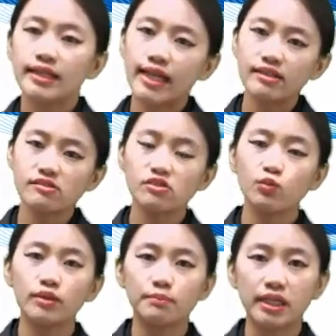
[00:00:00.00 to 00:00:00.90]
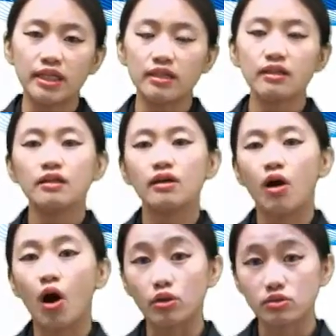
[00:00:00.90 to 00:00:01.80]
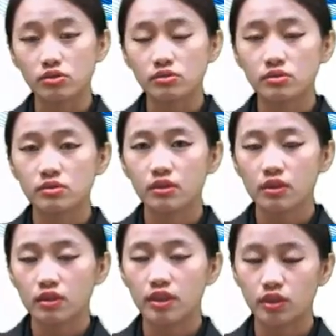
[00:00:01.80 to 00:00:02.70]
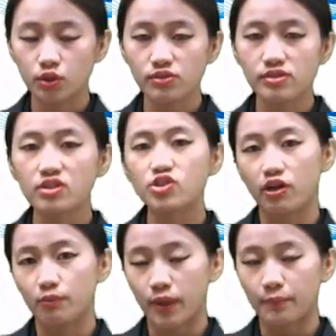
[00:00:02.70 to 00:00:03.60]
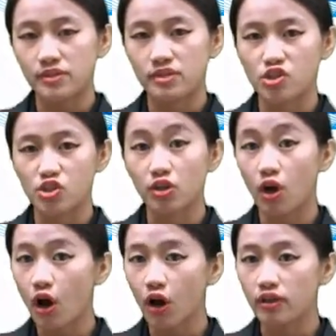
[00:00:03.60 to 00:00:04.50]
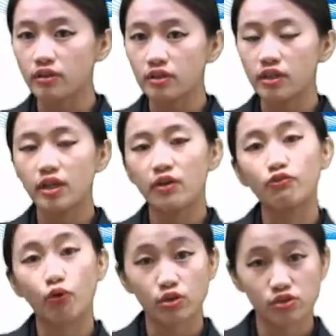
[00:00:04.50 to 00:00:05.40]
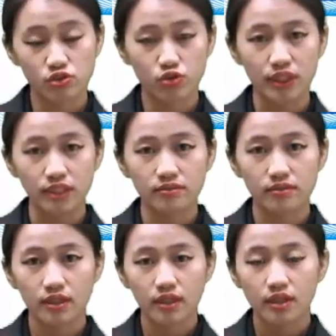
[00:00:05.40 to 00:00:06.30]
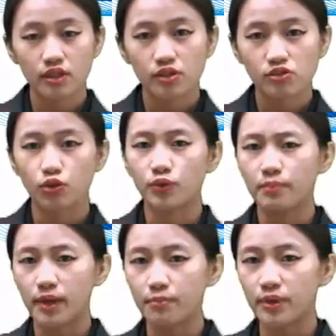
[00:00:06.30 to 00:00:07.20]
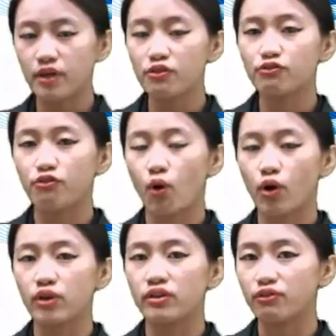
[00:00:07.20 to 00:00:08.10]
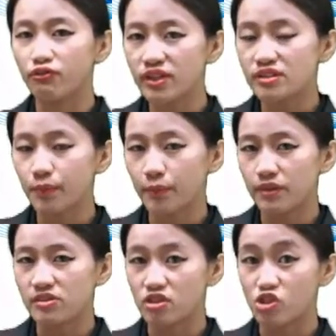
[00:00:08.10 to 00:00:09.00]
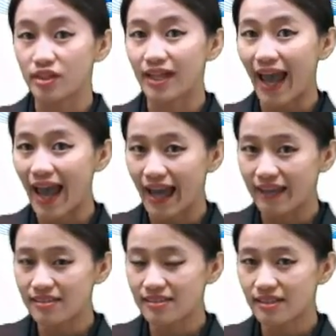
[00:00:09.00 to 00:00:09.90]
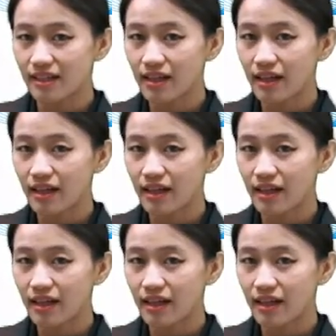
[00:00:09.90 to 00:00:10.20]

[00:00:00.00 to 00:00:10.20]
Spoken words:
Next would be on the usage of preposition on for street. So remember, for the first preposition at,